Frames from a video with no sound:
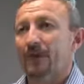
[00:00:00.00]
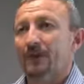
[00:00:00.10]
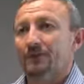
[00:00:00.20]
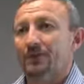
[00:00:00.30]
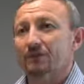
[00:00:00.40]

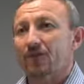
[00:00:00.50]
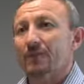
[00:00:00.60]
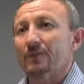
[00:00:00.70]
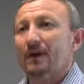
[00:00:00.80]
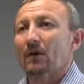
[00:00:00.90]
So the
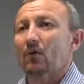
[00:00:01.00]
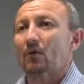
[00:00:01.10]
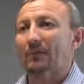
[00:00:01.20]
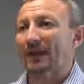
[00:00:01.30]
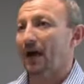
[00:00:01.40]
rubber belt will
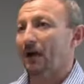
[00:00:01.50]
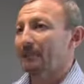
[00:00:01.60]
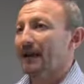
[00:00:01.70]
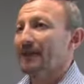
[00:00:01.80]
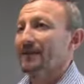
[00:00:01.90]

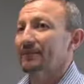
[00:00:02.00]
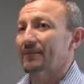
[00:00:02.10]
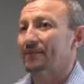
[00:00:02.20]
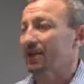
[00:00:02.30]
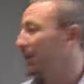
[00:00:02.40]
become negatively
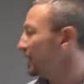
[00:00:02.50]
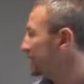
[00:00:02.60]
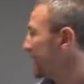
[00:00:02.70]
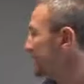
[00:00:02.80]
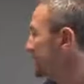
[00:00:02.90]

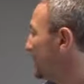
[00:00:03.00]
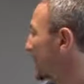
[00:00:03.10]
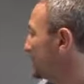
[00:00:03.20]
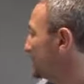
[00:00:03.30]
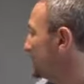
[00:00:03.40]
charged as it
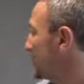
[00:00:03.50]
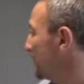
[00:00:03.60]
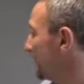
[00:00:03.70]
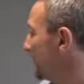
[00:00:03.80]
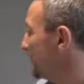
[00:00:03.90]
passes
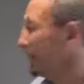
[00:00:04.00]
over